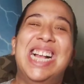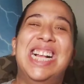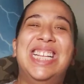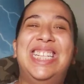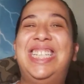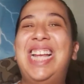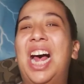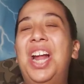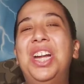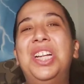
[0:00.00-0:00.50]

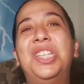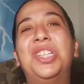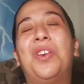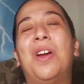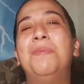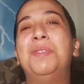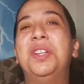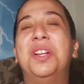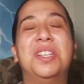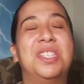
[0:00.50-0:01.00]
Sound
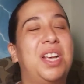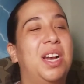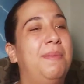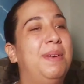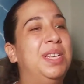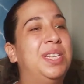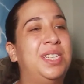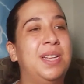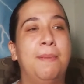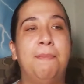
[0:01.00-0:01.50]
description is going to
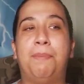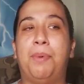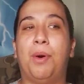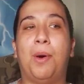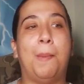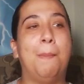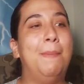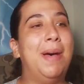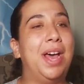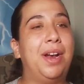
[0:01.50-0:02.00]
be
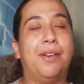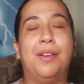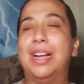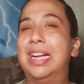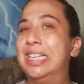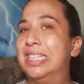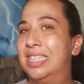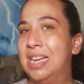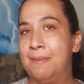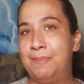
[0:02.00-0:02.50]
simple, metal
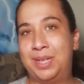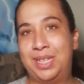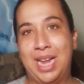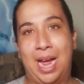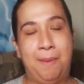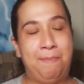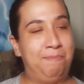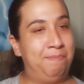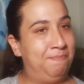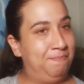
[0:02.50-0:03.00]
and
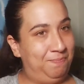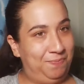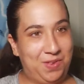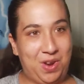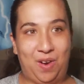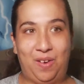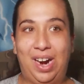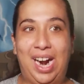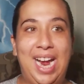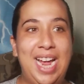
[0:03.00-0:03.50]
dubstep,
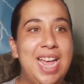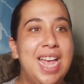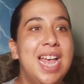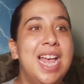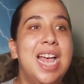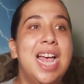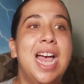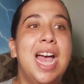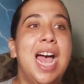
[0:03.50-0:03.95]
right?